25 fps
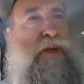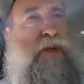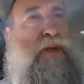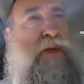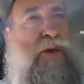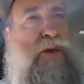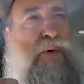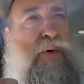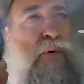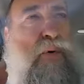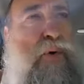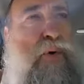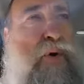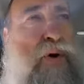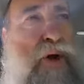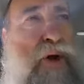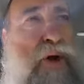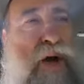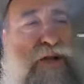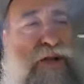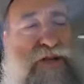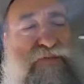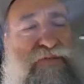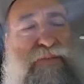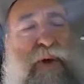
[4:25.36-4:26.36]
in all
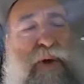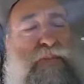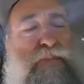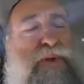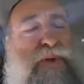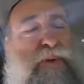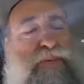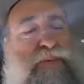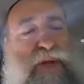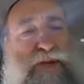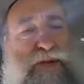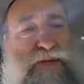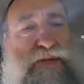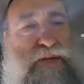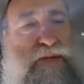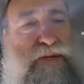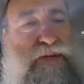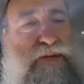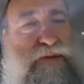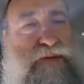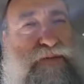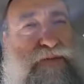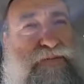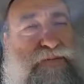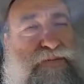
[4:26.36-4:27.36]
kinds of public
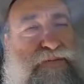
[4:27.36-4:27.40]
places.